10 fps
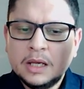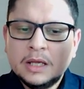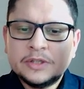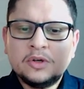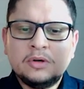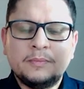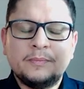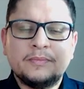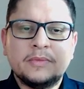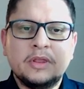So
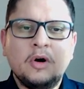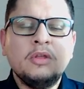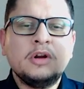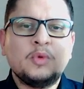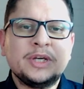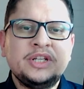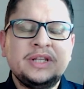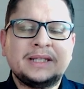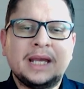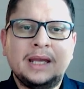the other question
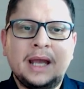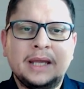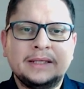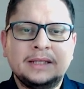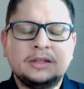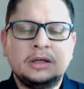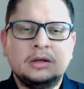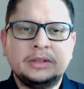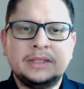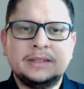that I get a
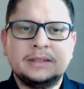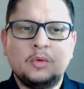lot is,